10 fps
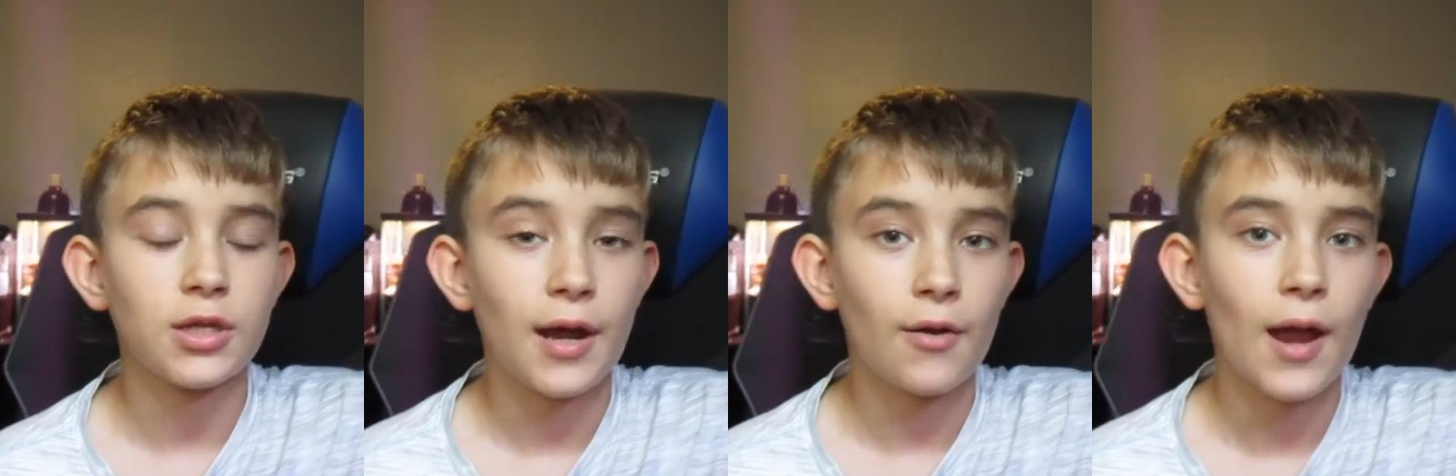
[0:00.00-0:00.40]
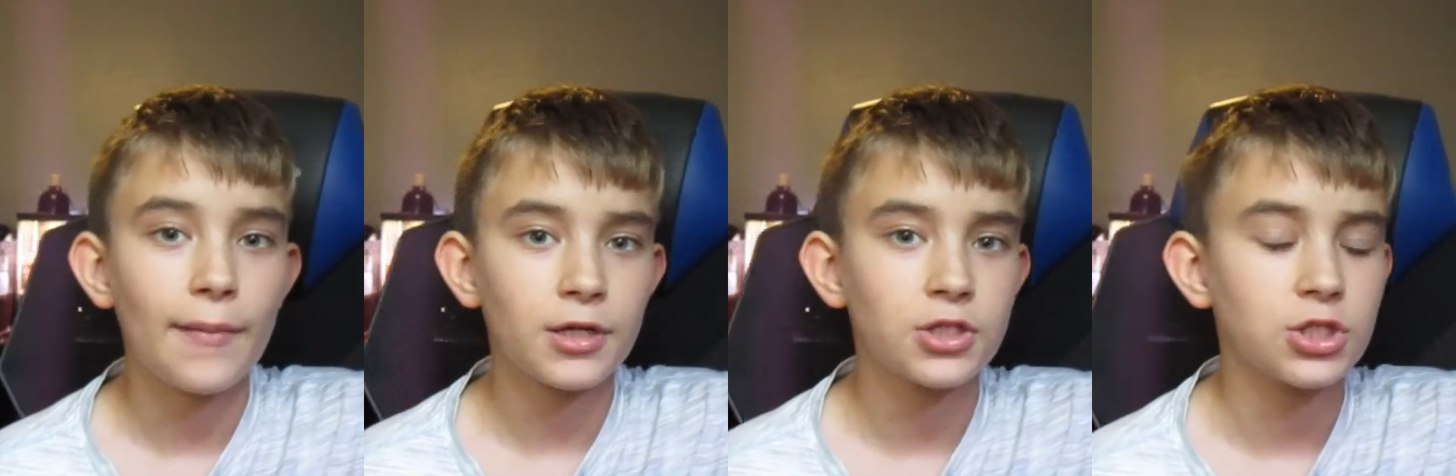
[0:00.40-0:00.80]
Now,
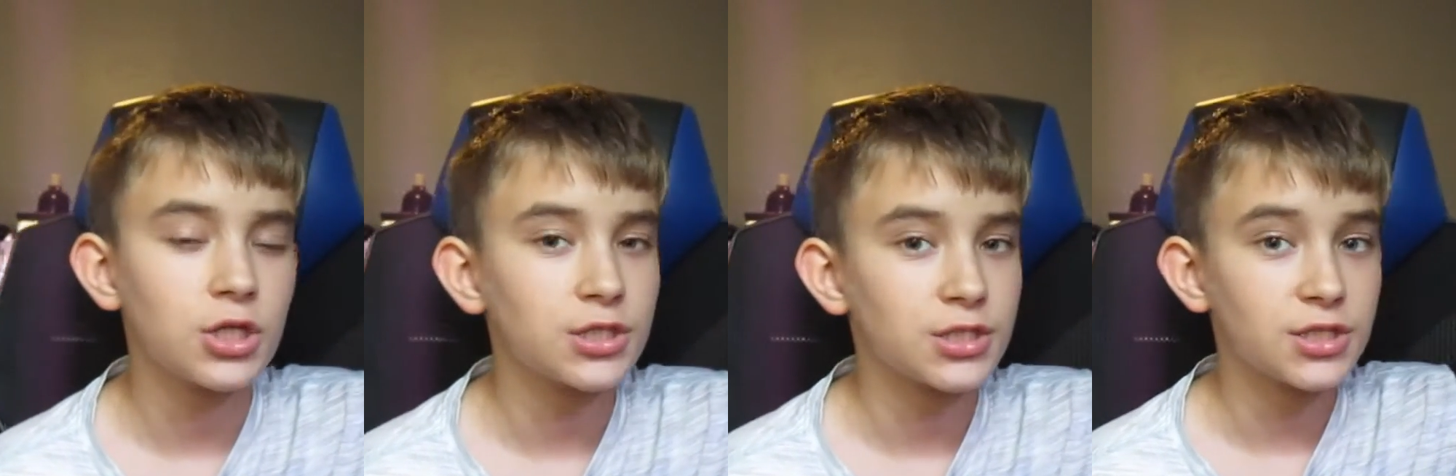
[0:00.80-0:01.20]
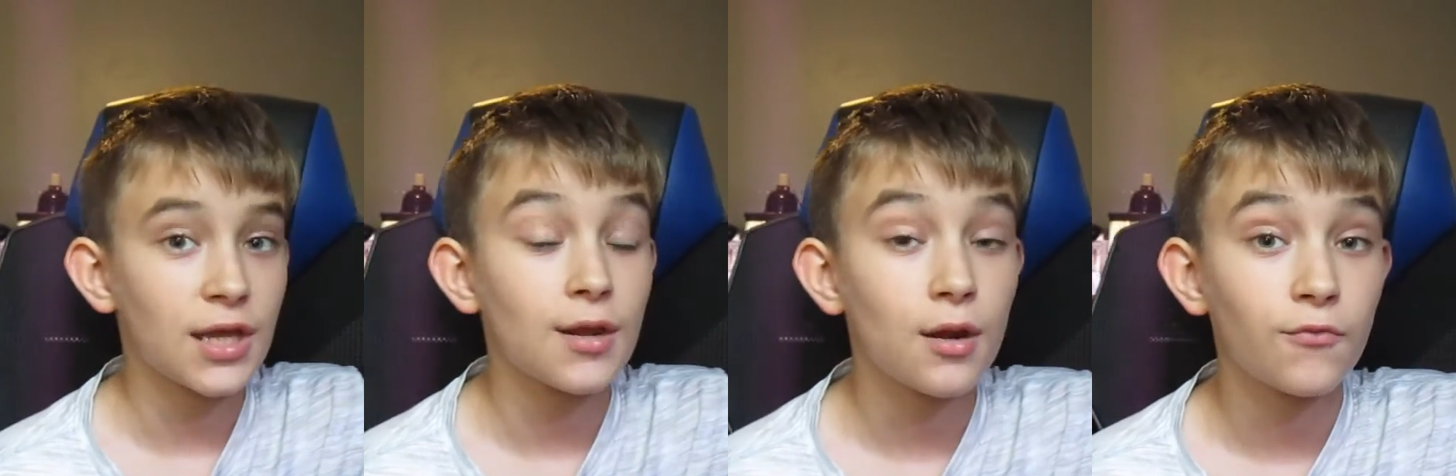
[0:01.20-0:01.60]
hibernation is a
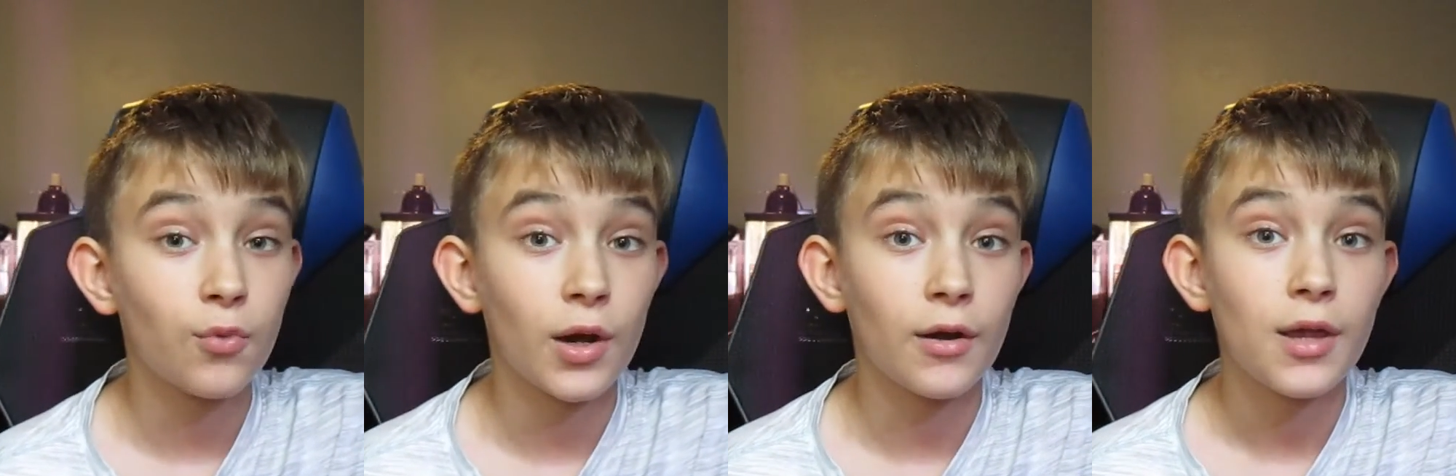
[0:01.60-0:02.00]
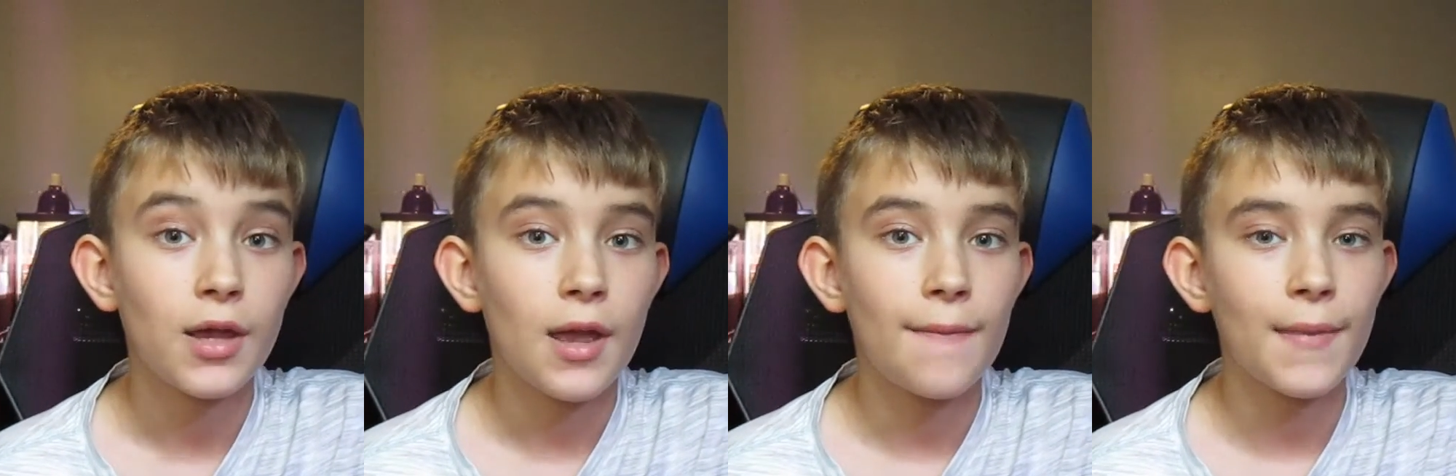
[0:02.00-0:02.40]
state of where
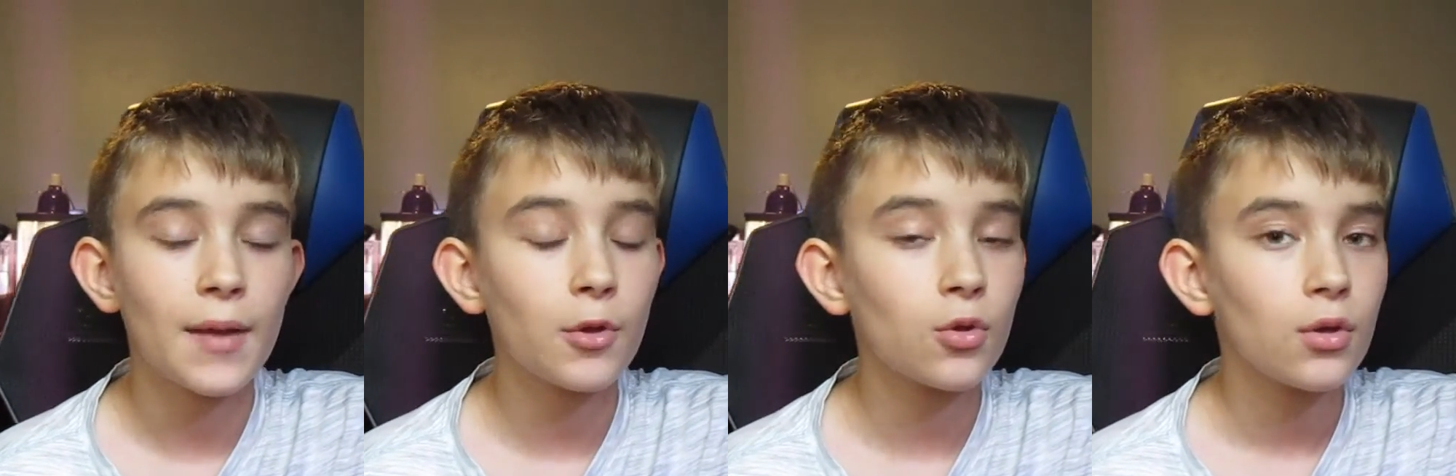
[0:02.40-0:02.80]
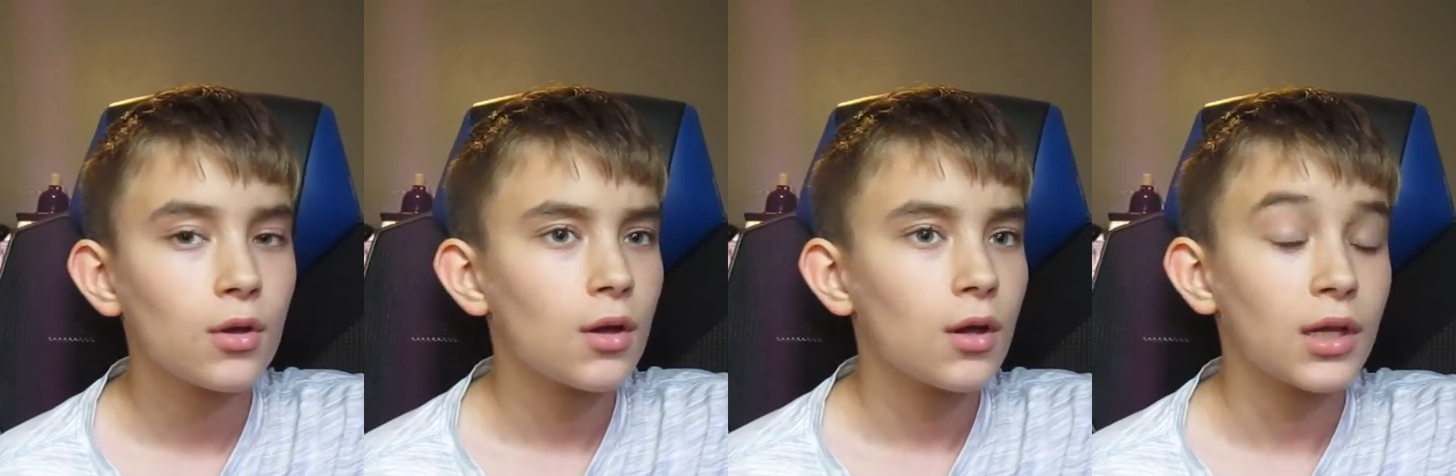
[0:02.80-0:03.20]
an
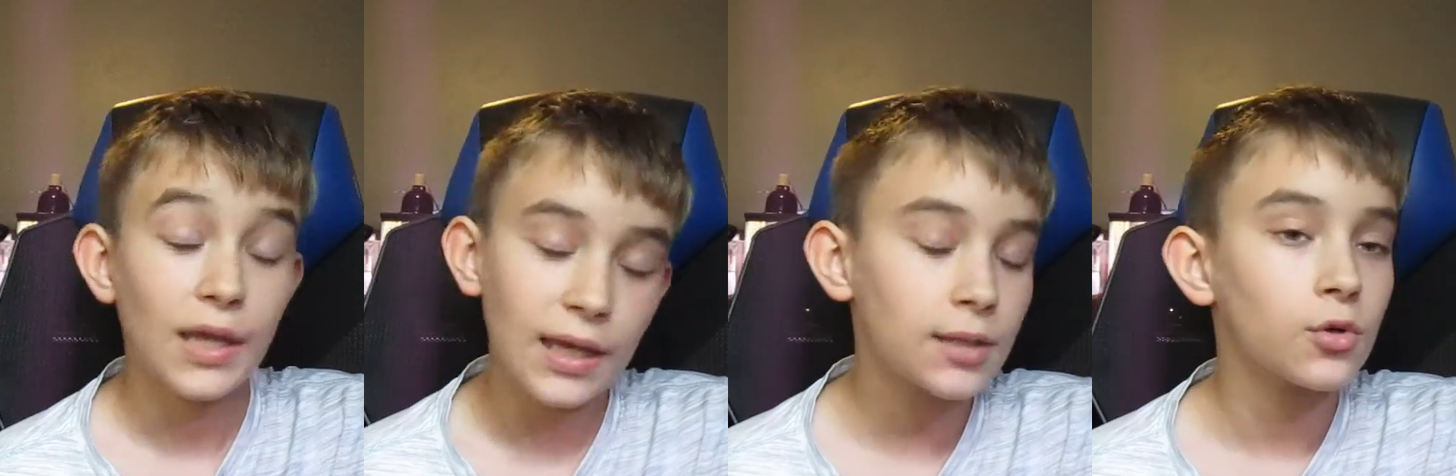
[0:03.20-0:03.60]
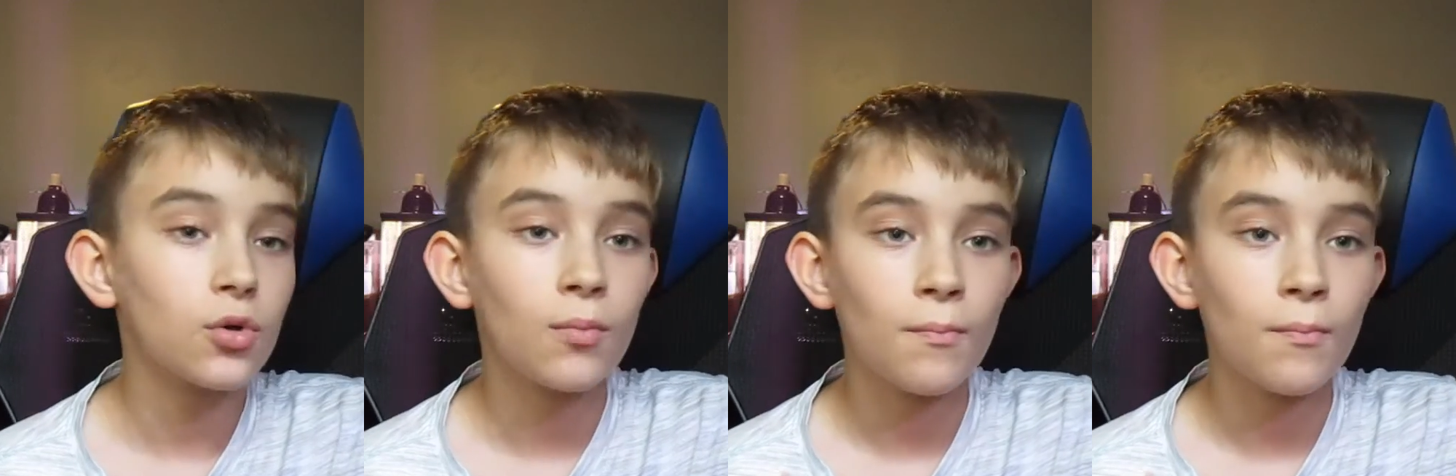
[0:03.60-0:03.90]
animal,